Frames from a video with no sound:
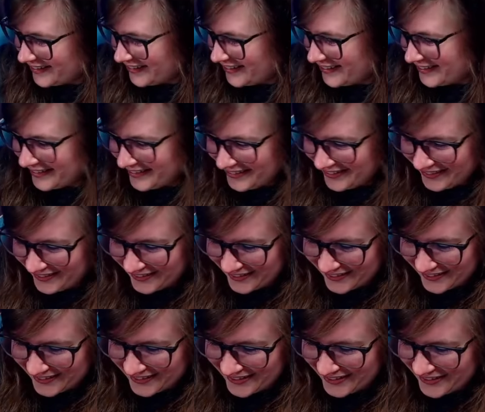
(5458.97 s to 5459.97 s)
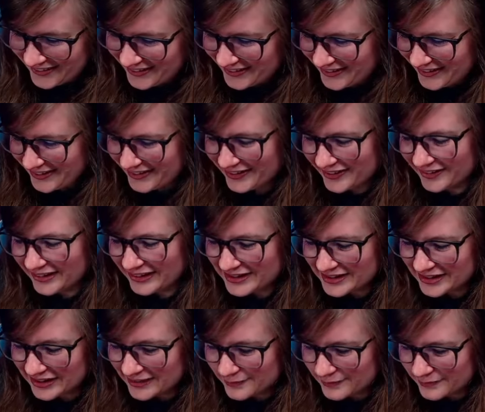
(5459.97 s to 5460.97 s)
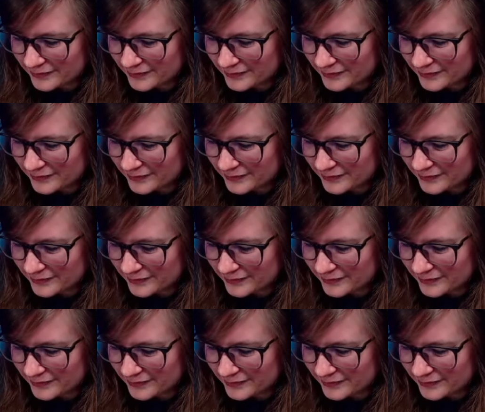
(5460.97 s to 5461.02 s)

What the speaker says: Oh. Sorry, chat, I'm